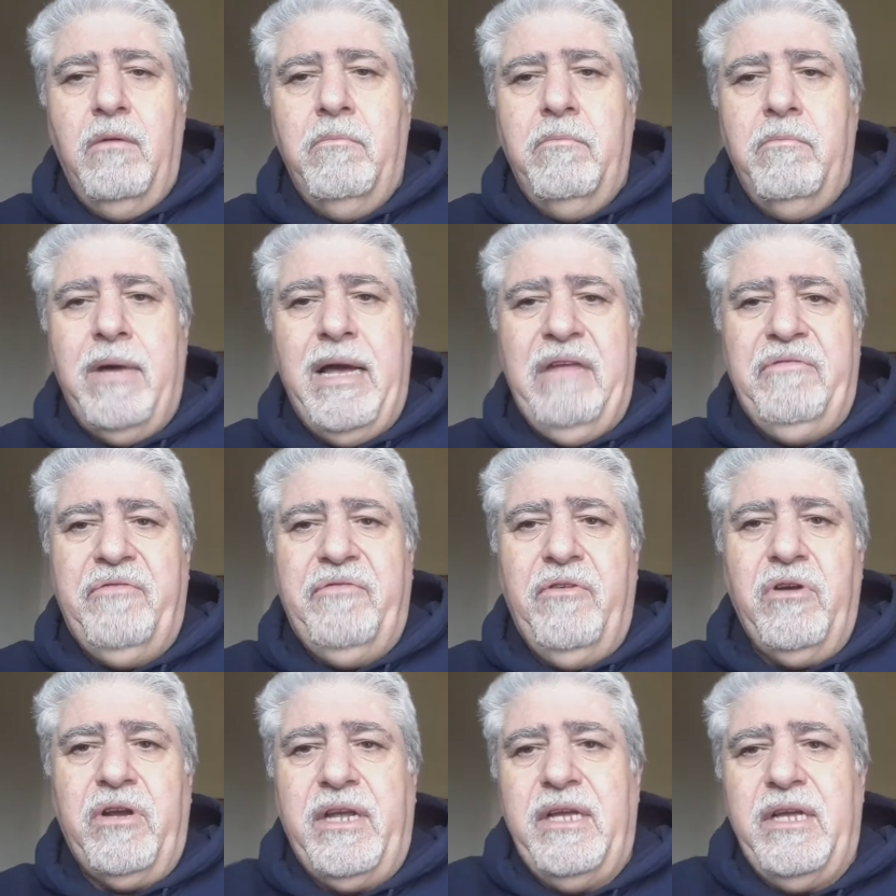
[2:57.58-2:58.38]
My
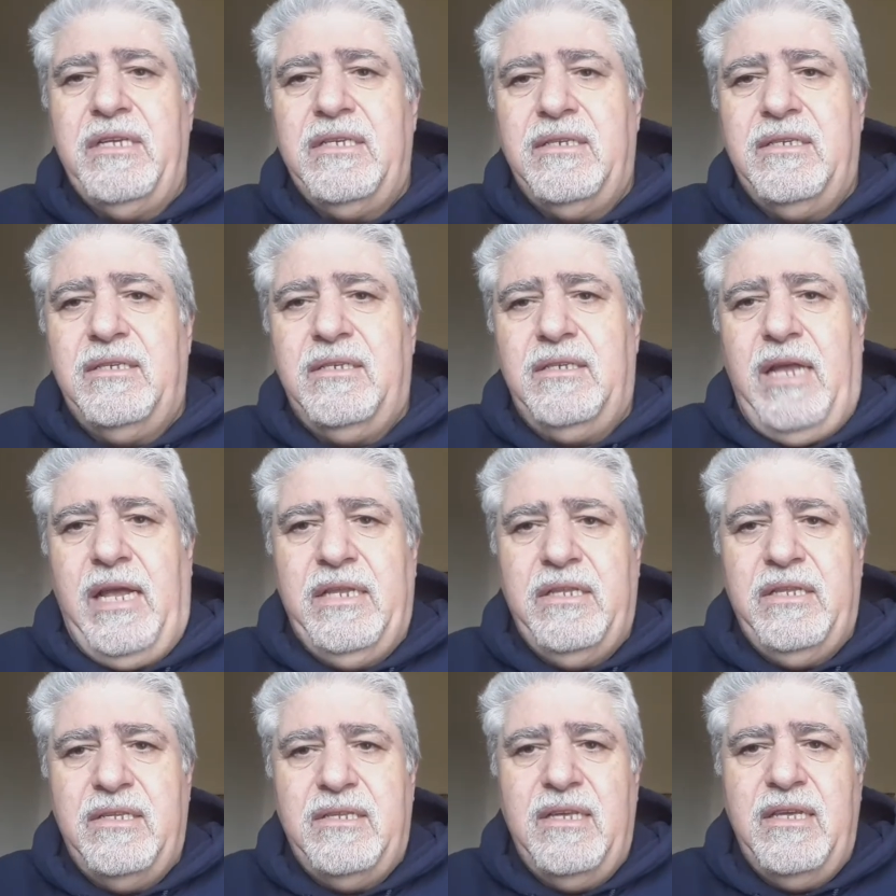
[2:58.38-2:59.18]
focus
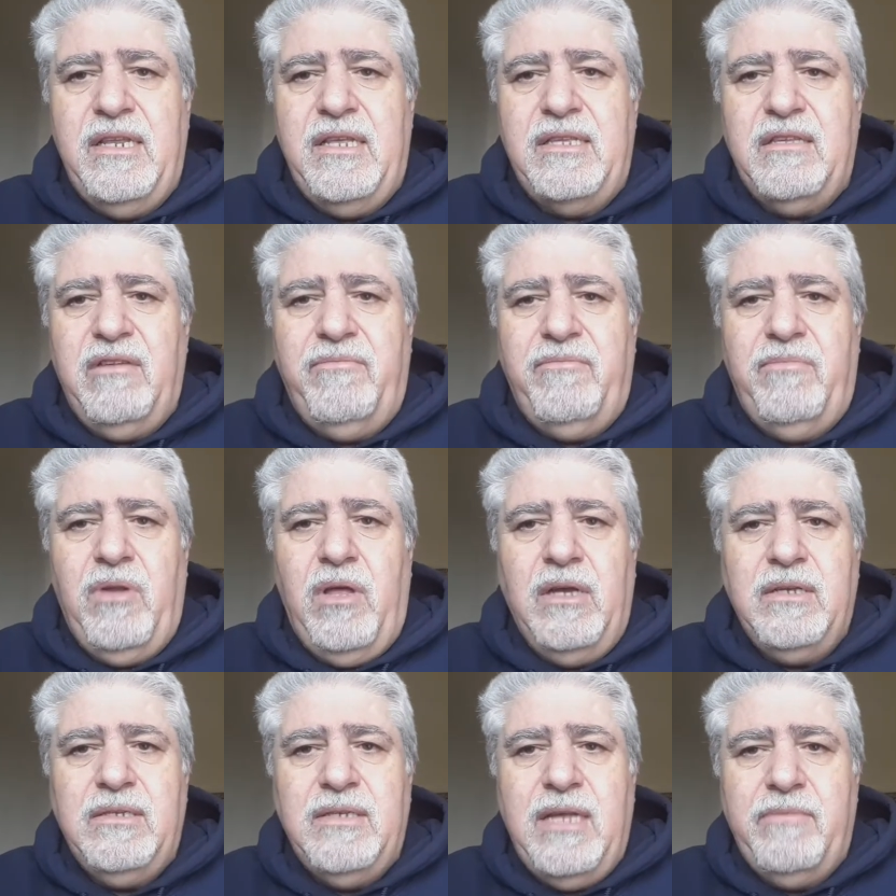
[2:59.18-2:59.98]
and the series of
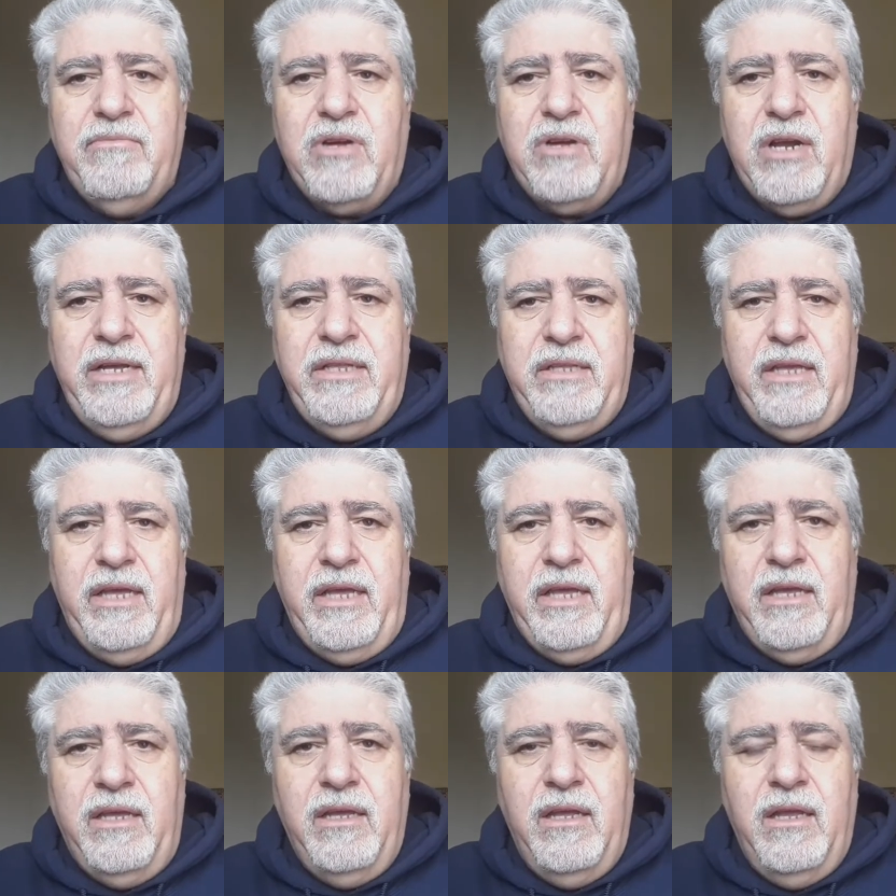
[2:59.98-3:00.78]
blogs I'm
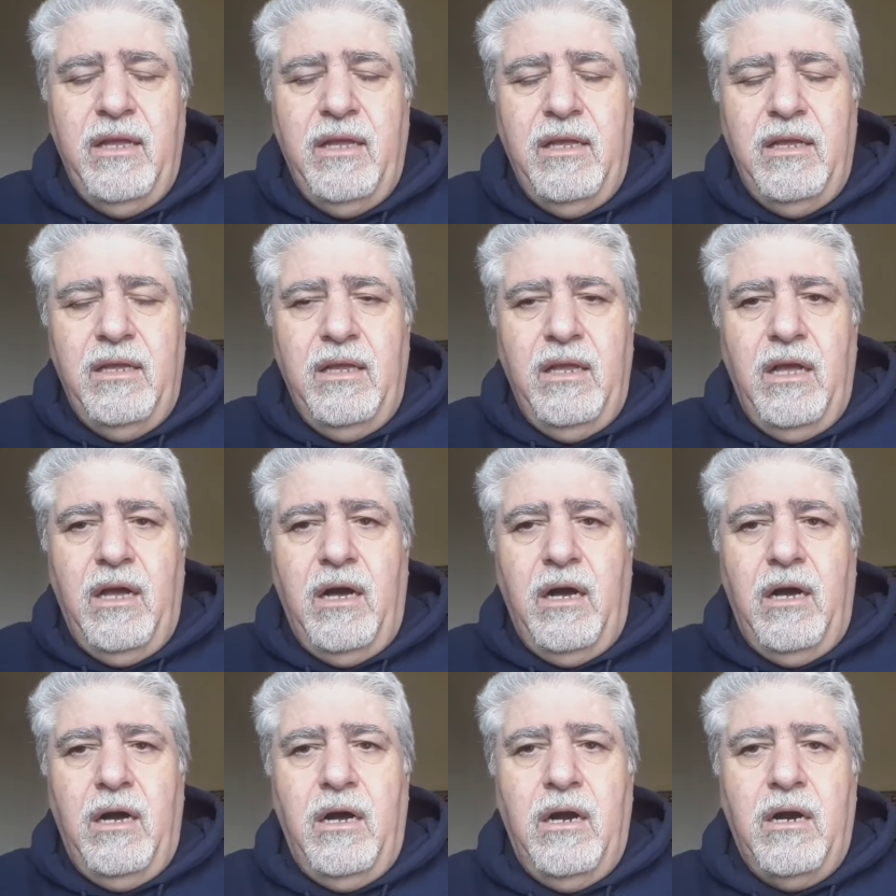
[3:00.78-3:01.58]
writing
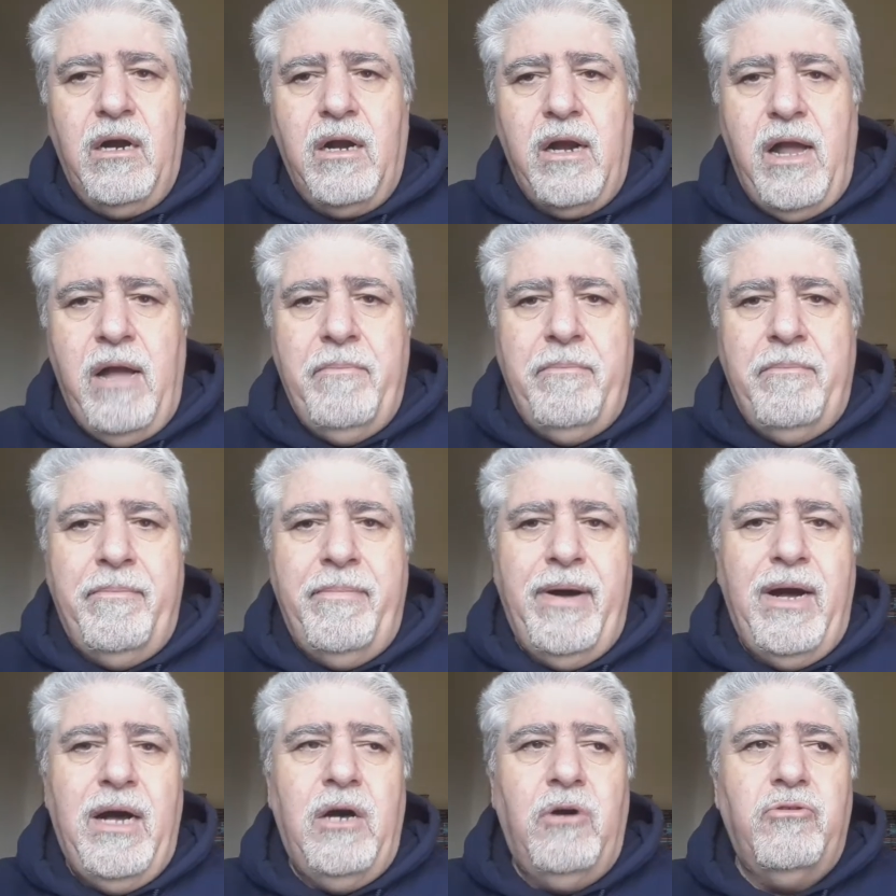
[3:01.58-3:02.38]
are
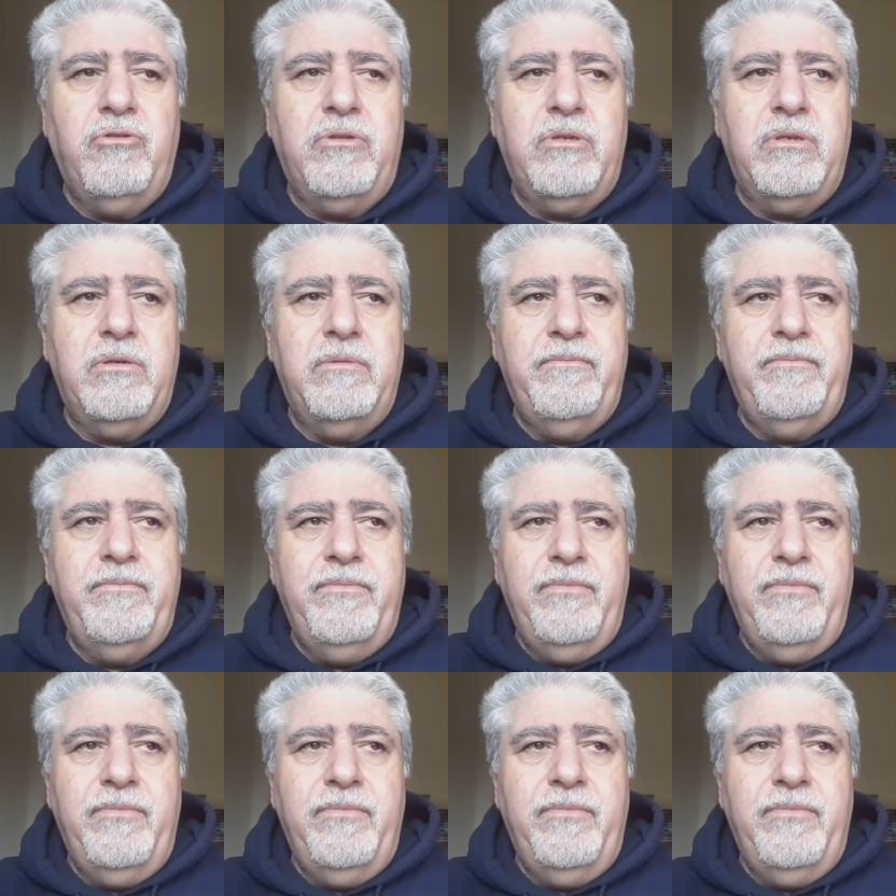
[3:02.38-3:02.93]
about